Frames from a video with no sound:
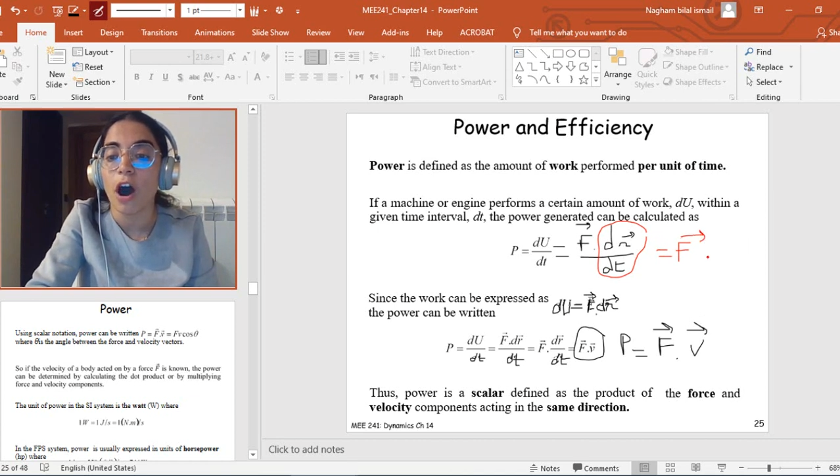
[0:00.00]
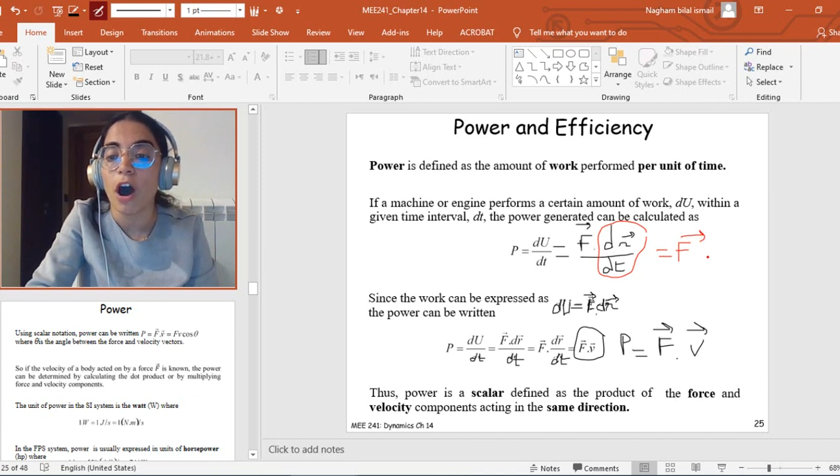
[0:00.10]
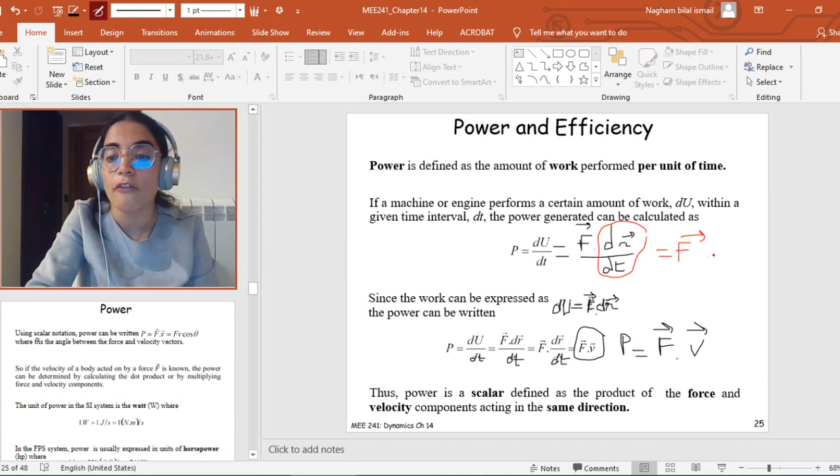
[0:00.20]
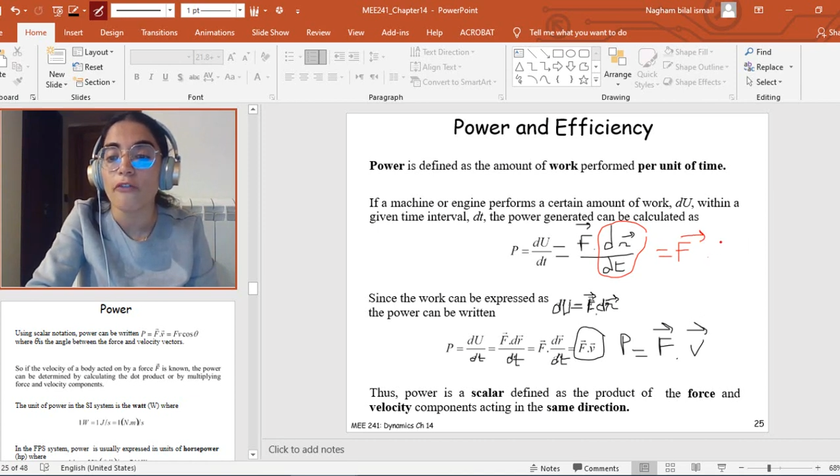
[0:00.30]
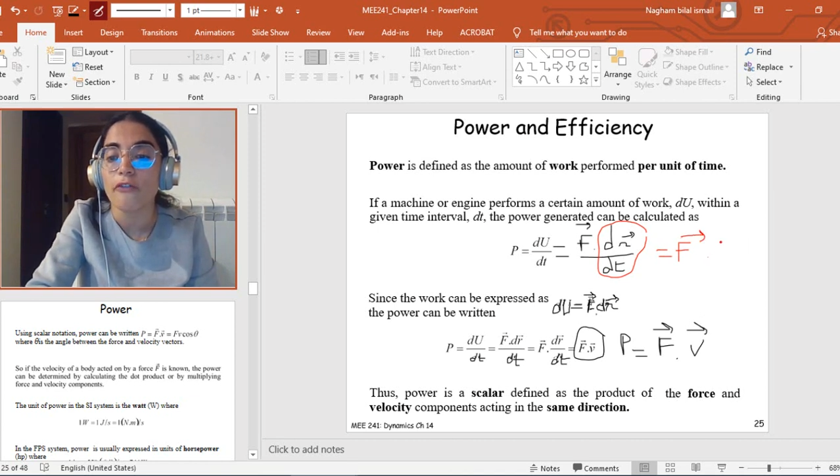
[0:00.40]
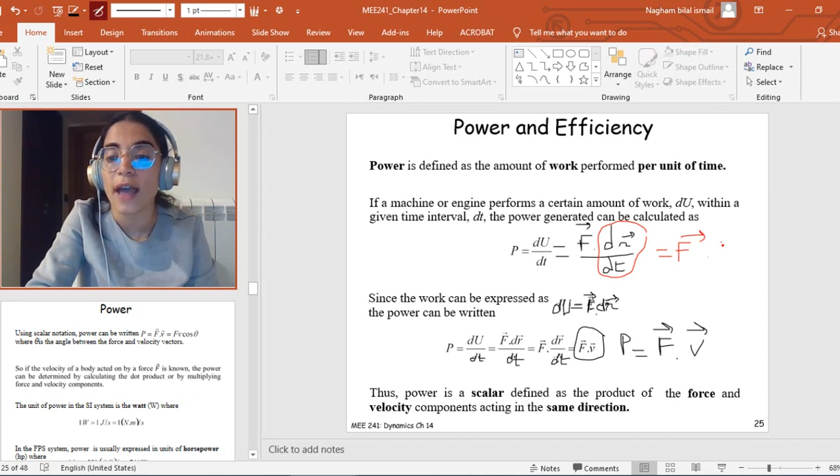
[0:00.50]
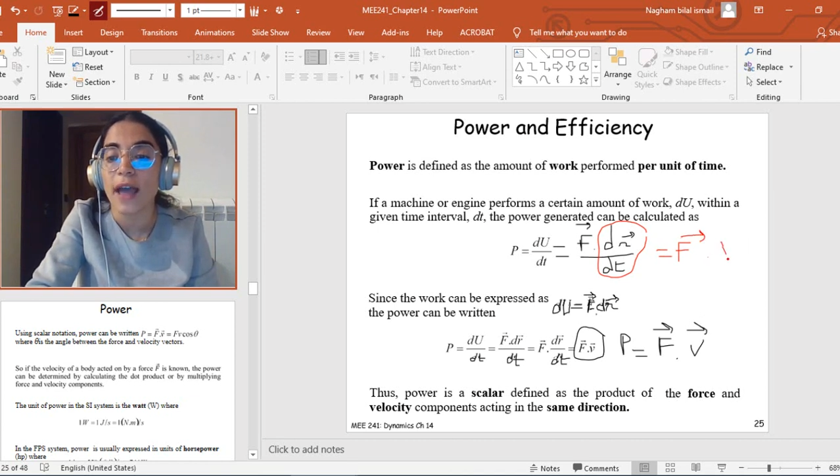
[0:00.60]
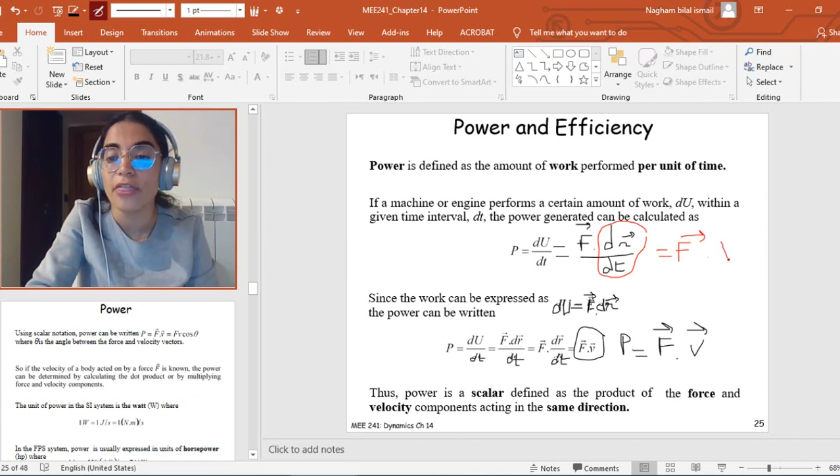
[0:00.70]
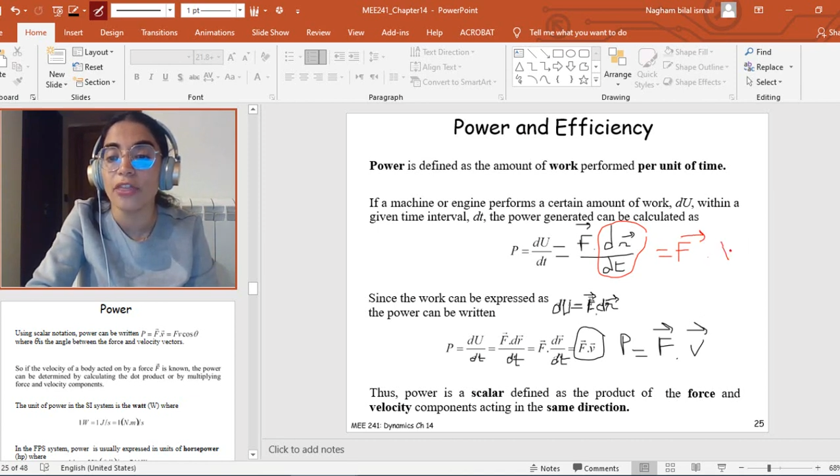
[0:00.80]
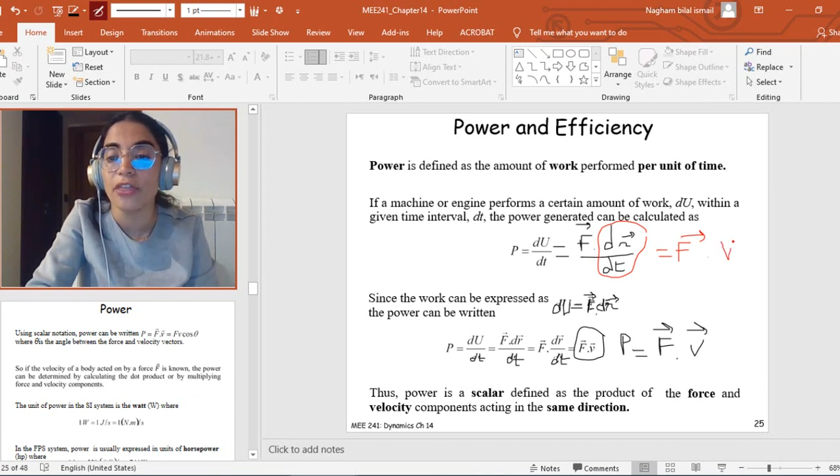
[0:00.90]
of
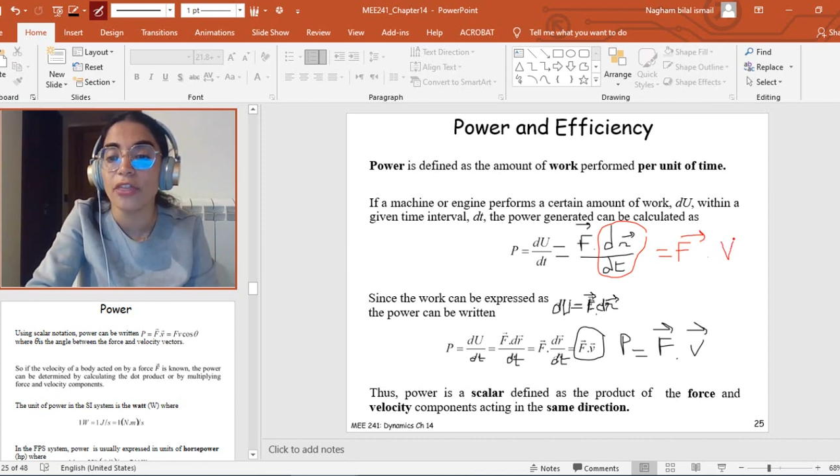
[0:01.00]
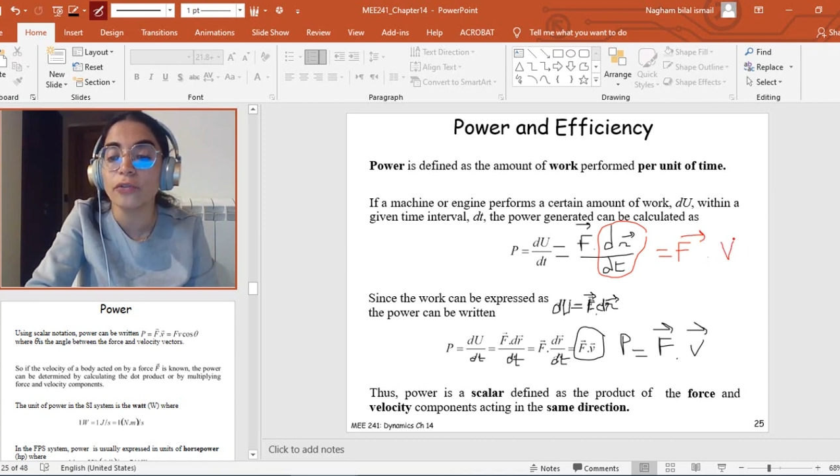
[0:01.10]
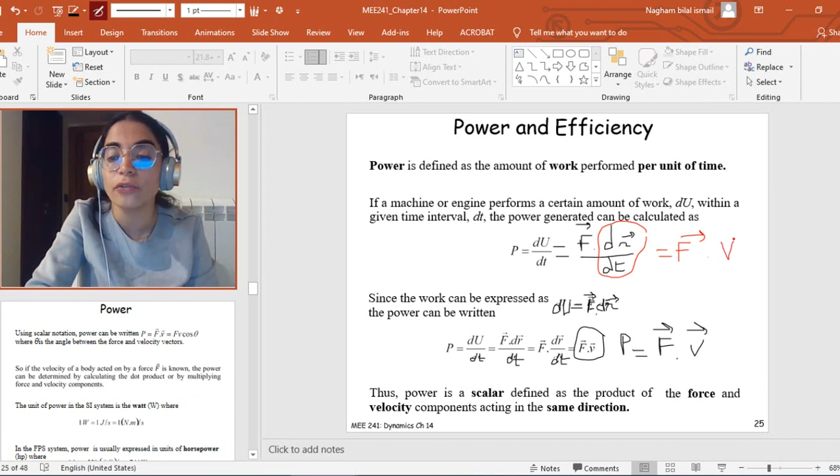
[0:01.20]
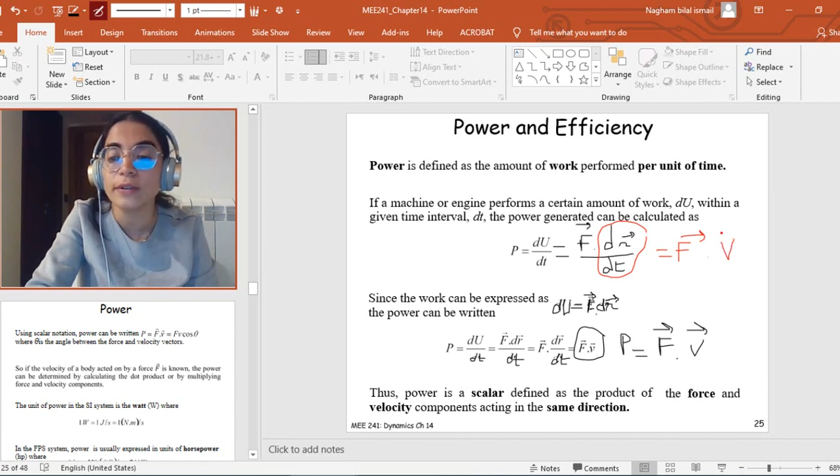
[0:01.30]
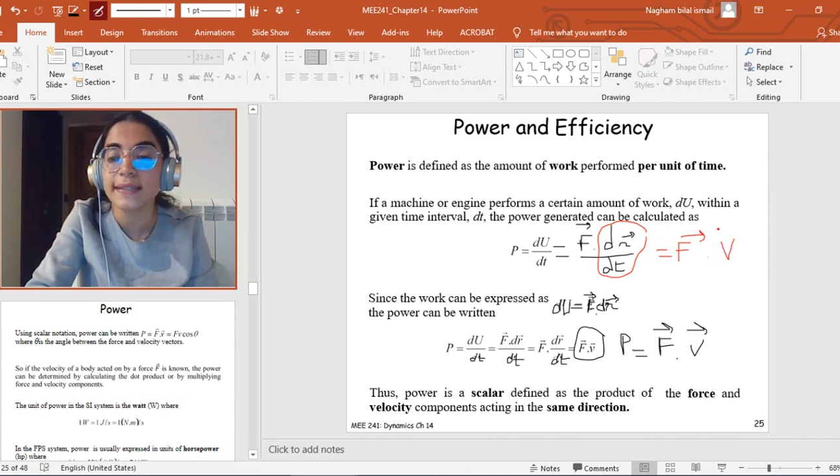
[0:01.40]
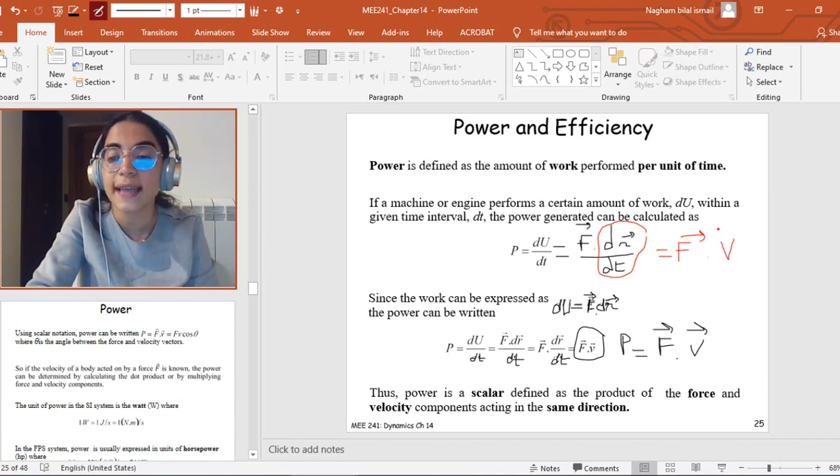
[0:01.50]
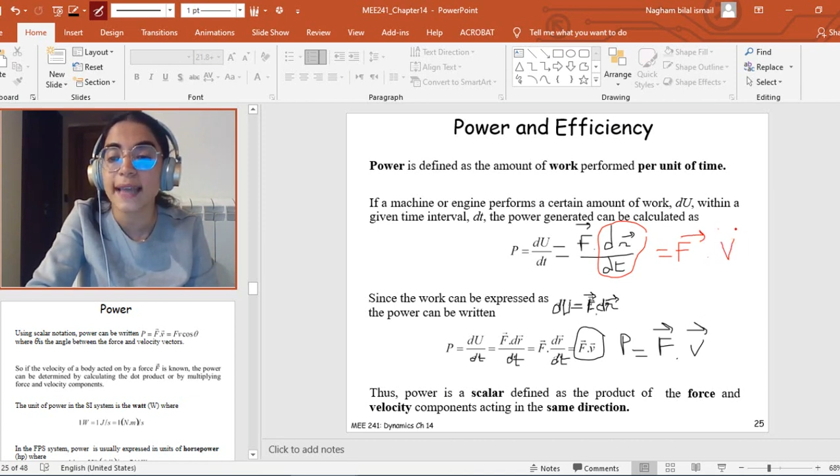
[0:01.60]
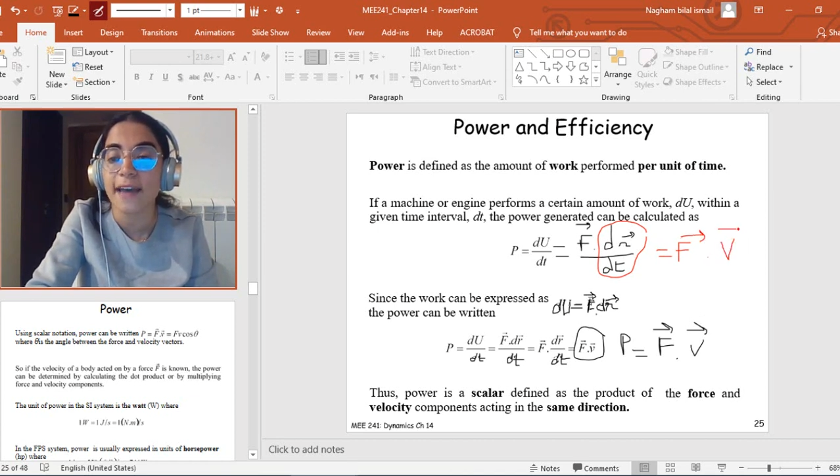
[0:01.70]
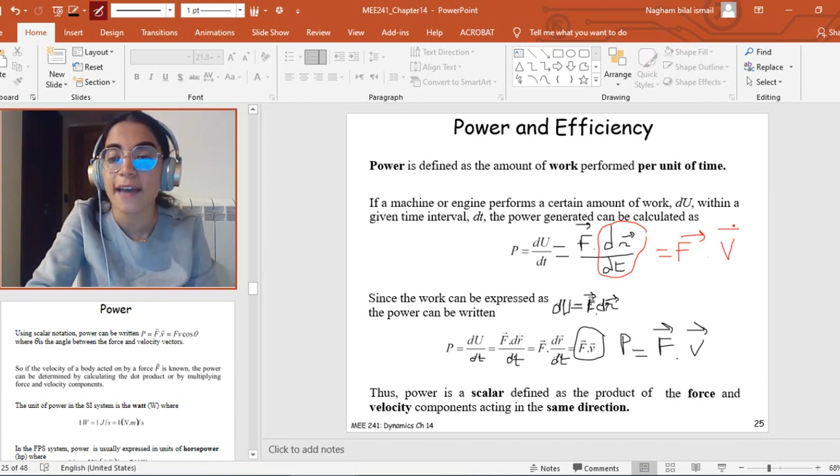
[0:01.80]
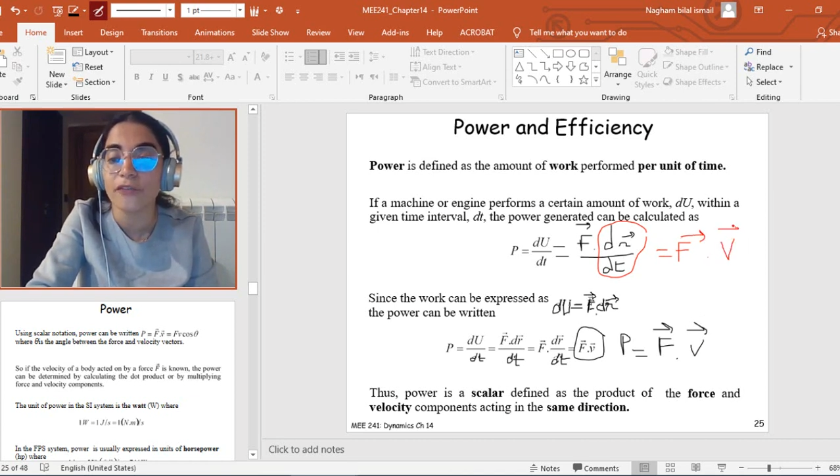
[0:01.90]
the force
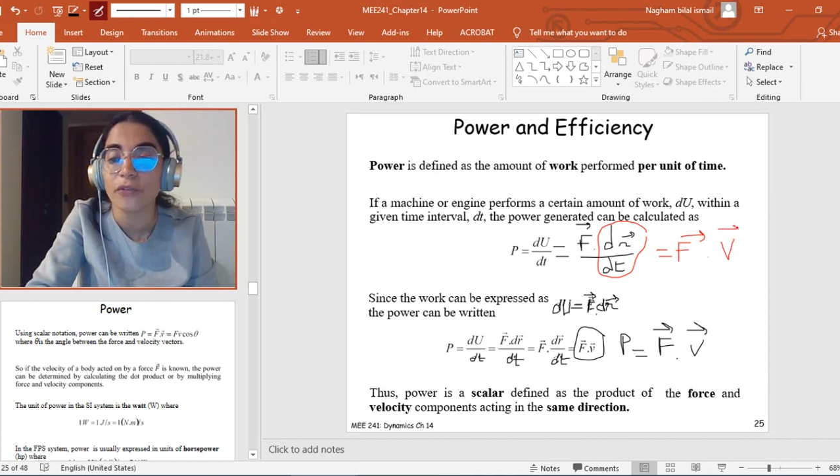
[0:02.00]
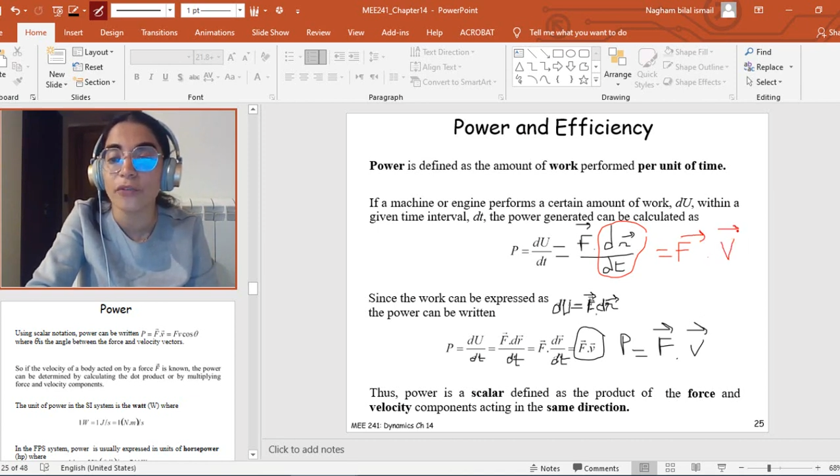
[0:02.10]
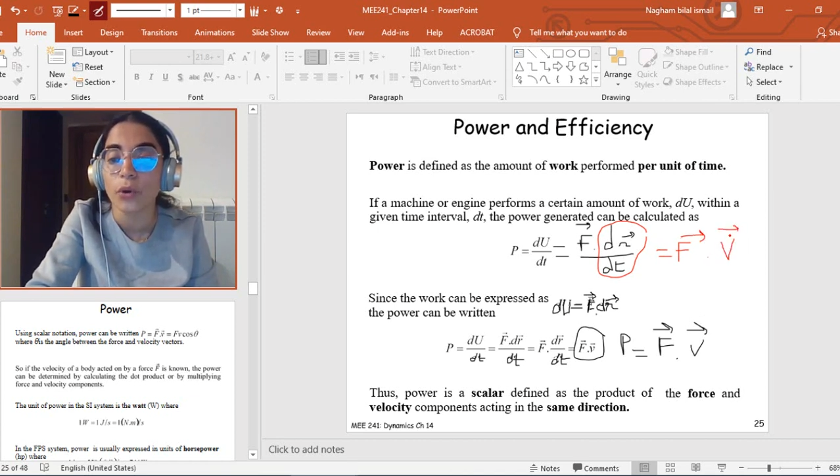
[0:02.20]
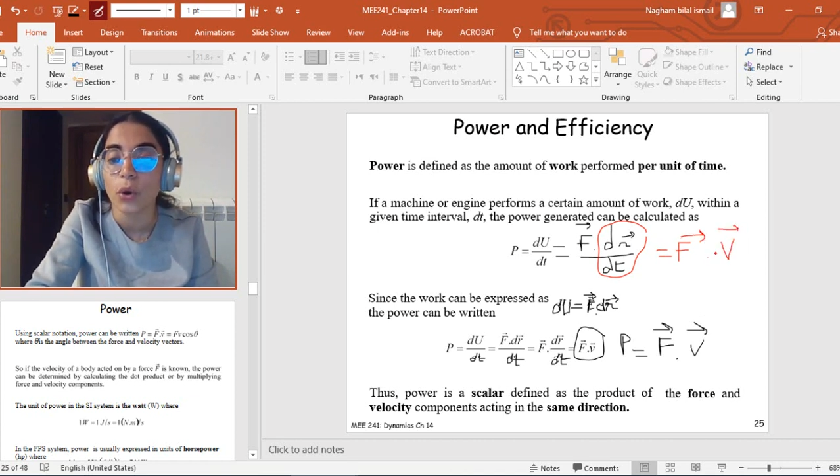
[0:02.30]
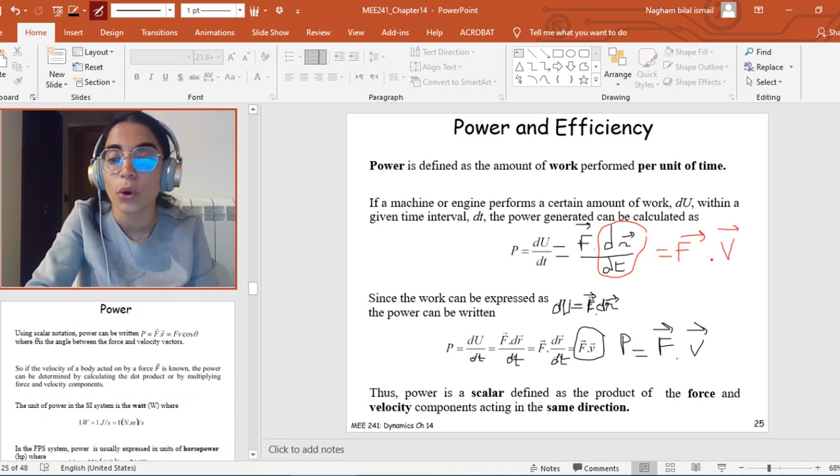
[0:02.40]
F